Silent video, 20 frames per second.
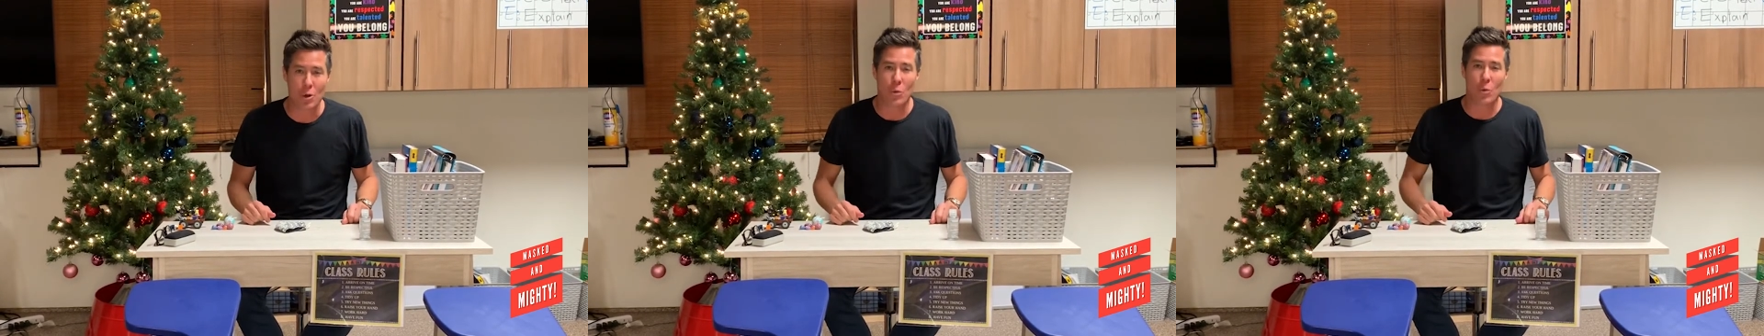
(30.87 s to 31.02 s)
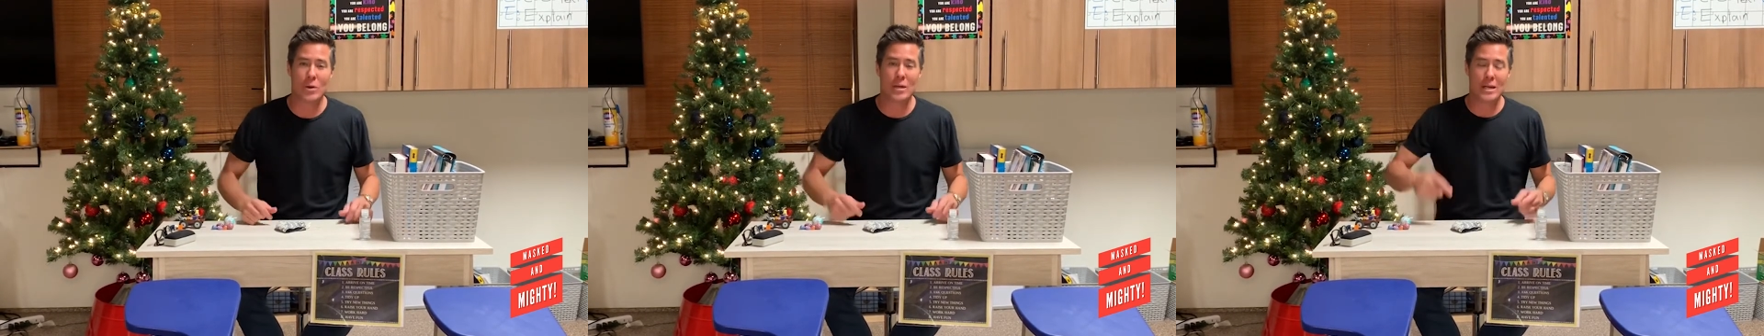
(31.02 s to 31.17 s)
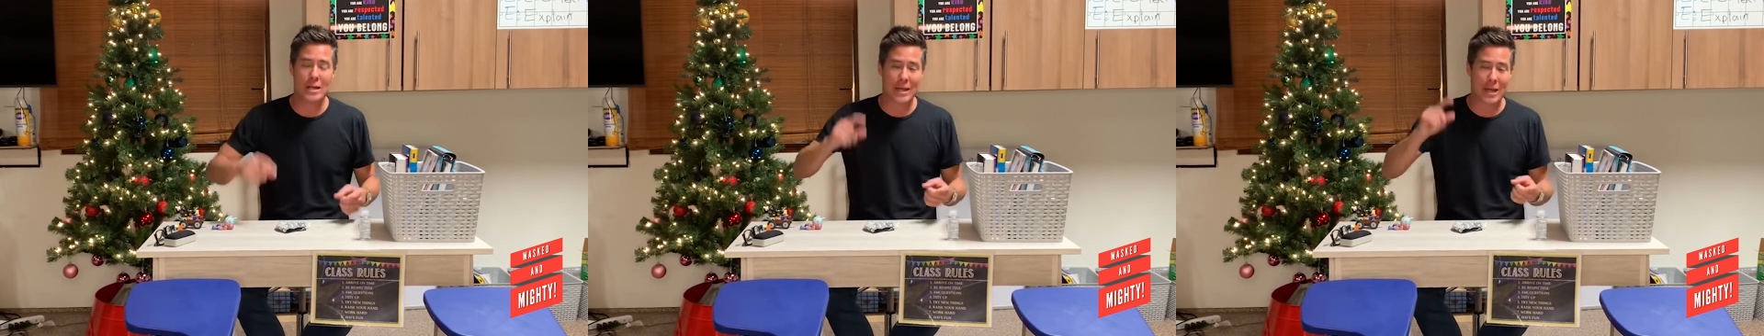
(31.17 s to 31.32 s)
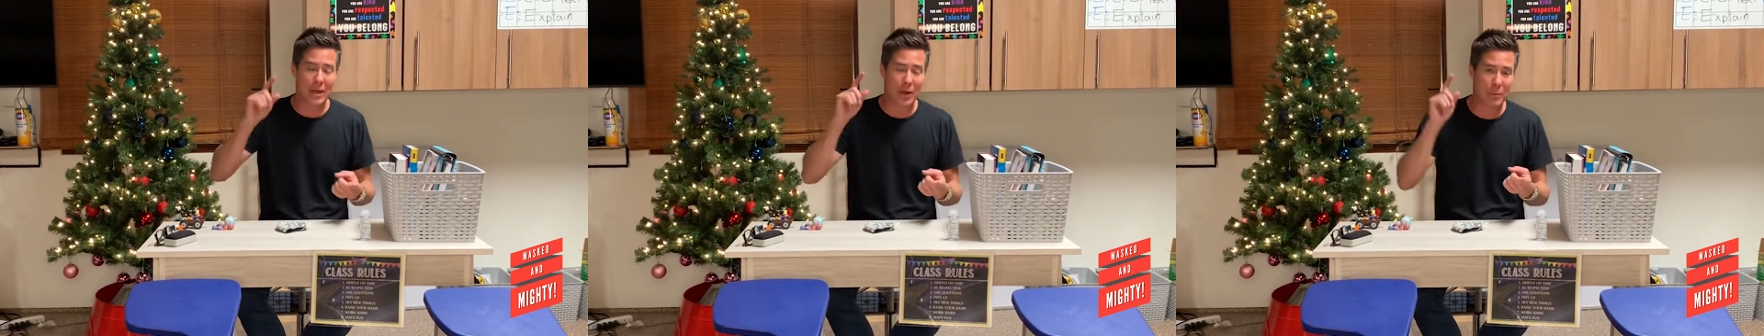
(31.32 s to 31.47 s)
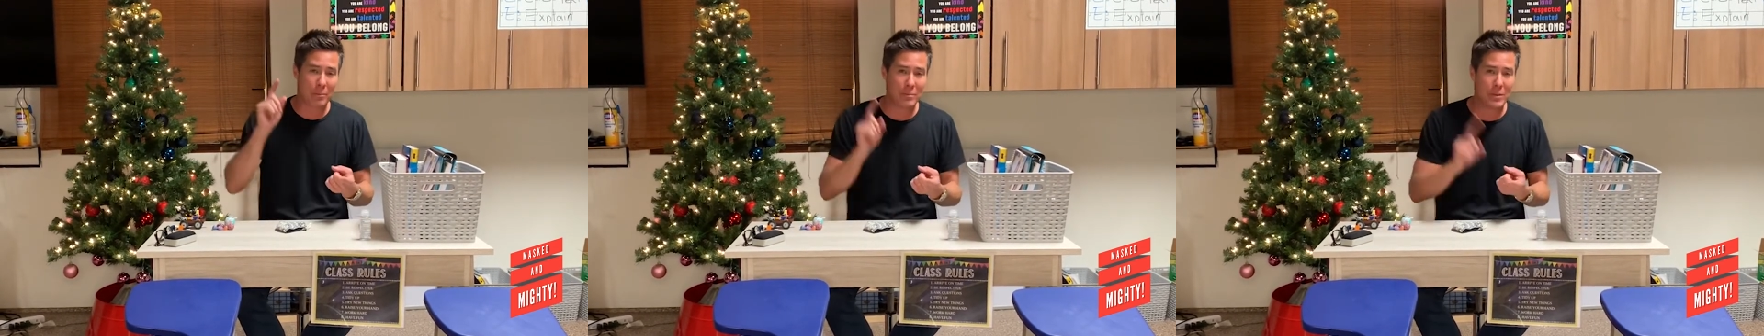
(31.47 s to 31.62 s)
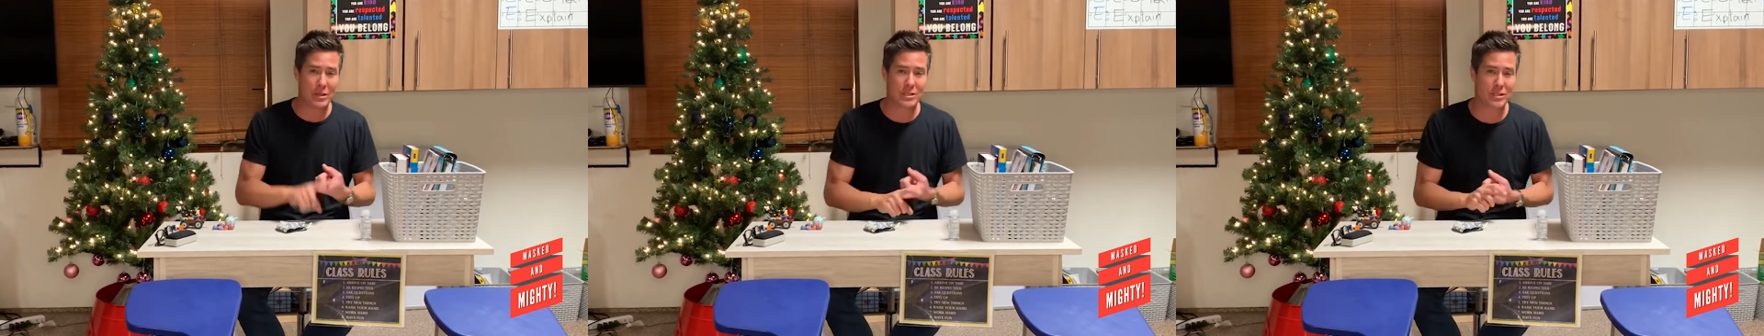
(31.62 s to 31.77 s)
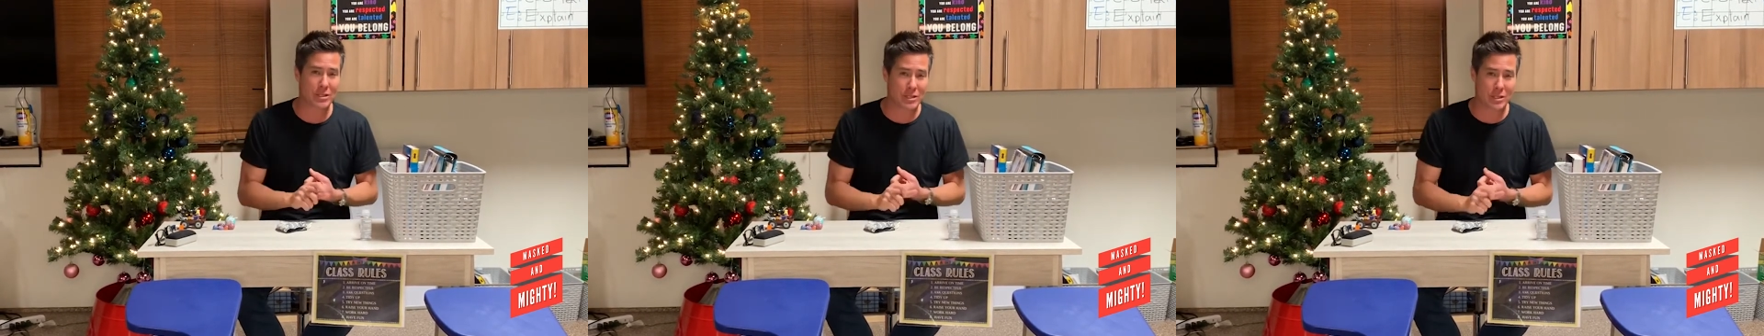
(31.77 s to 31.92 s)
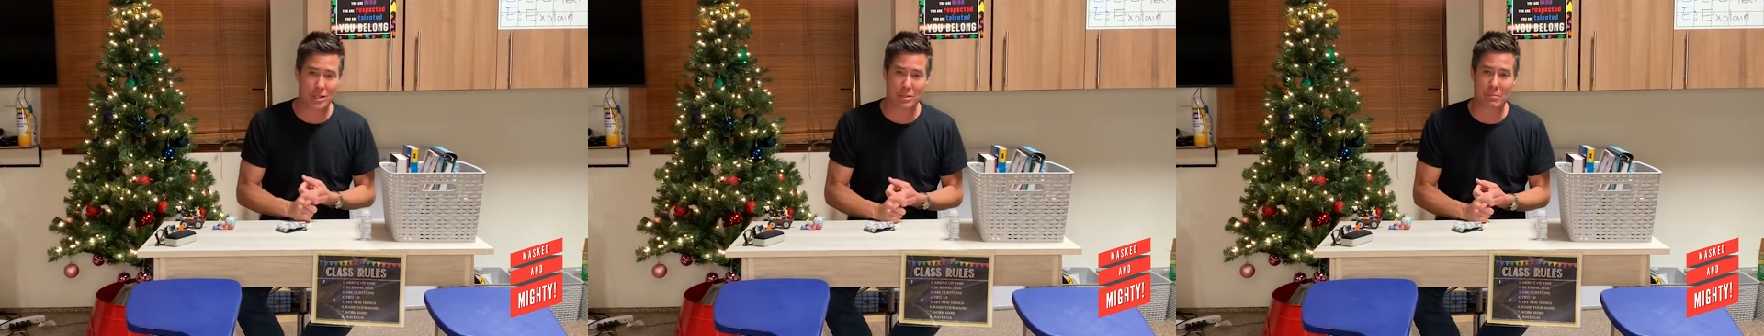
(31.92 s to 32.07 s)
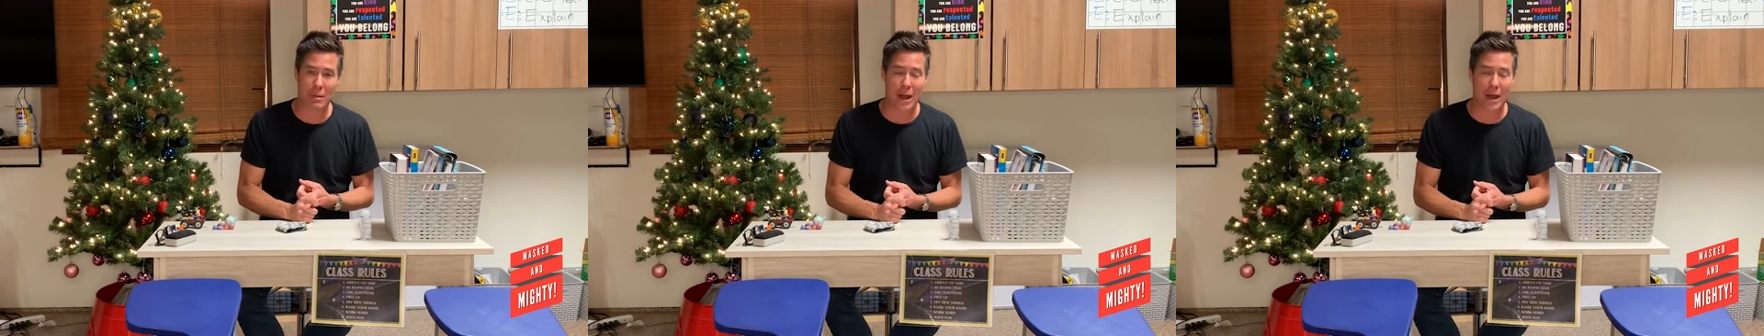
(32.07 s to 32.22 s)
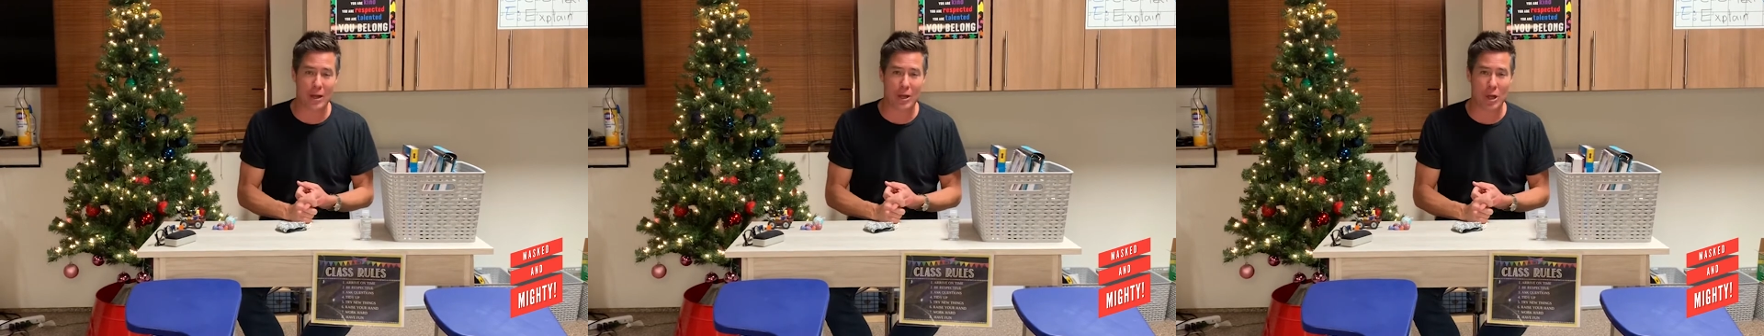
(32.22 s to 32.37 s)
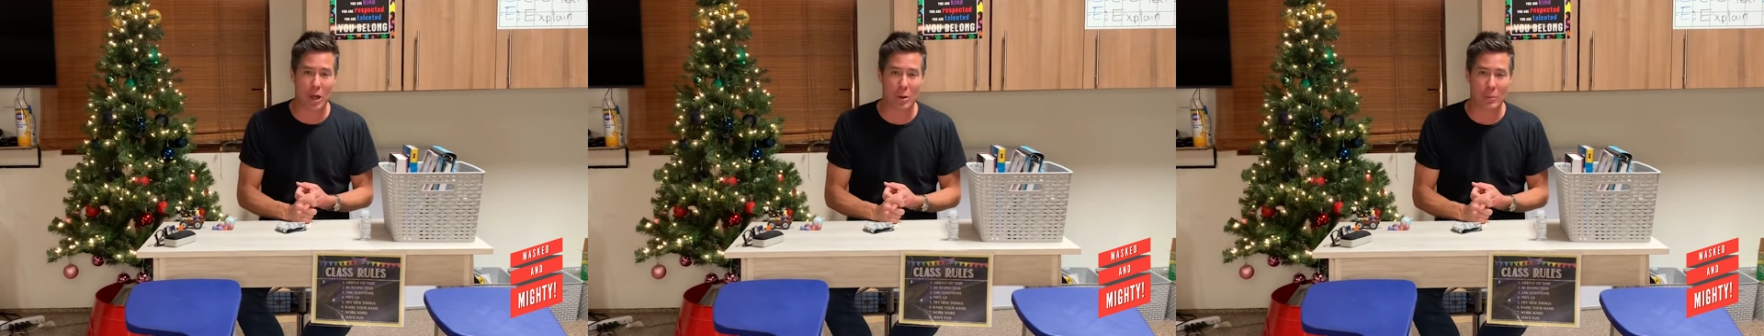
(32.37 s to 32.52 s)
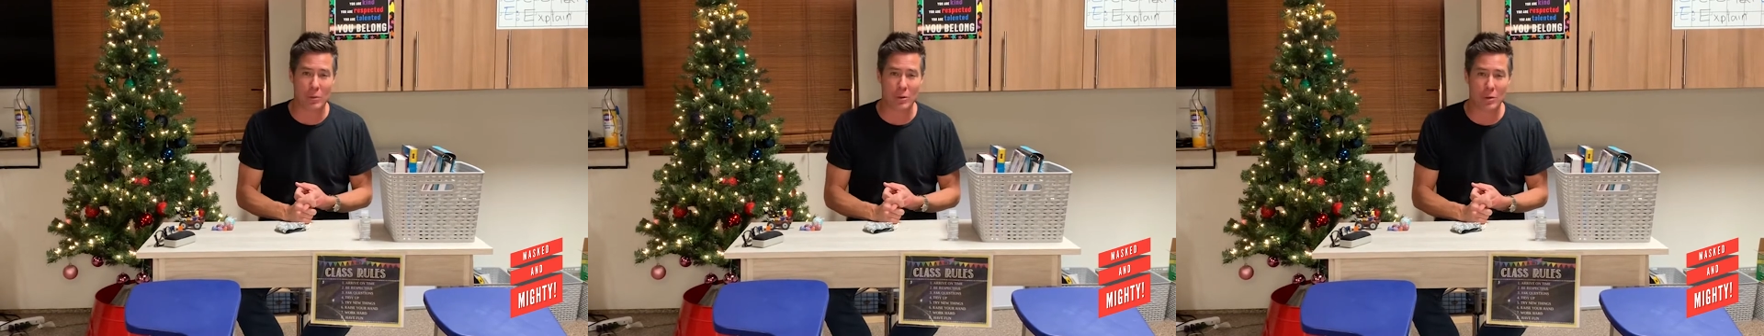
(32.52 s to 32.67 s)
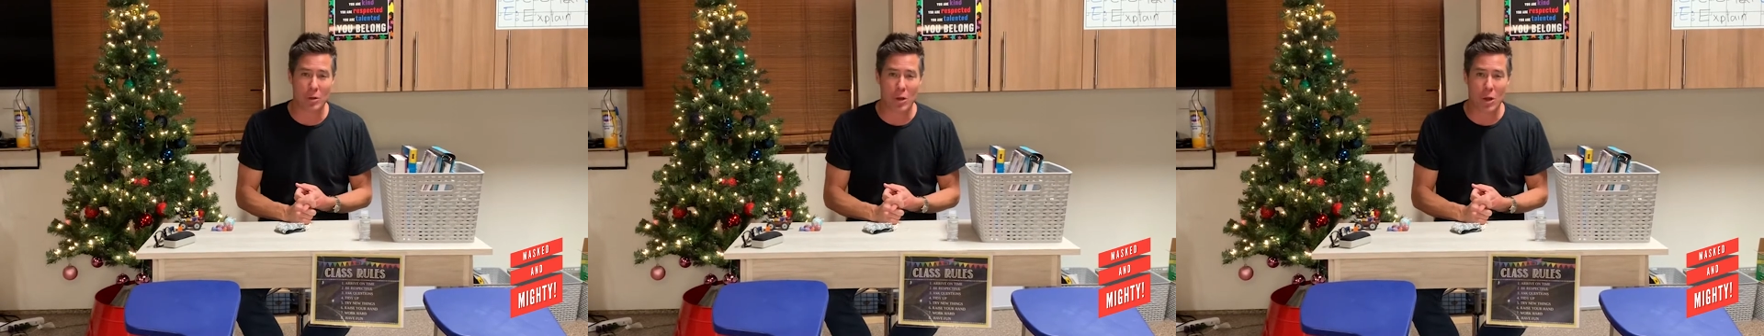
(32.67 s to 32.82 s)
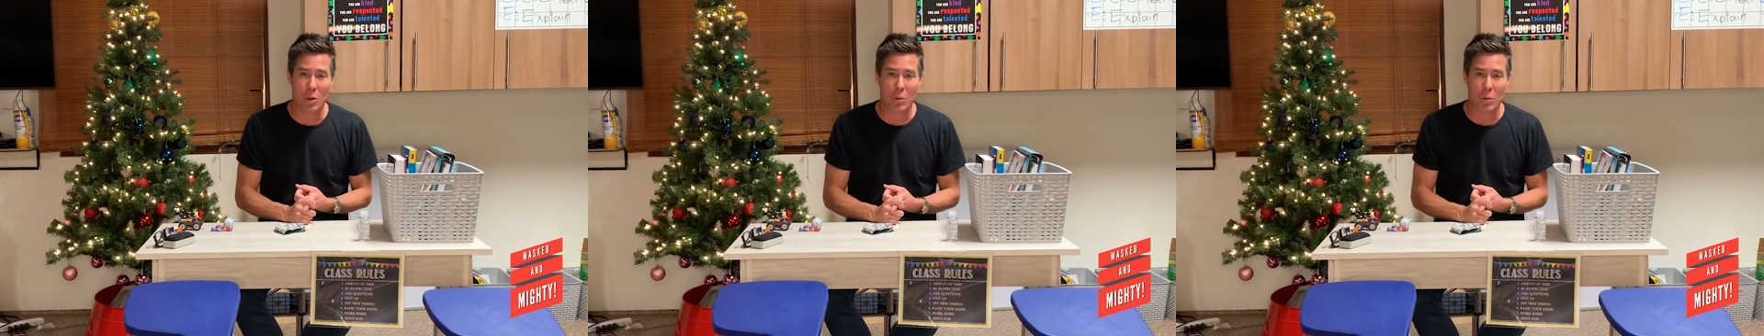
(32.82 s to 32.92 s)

We need to get our businesses back open.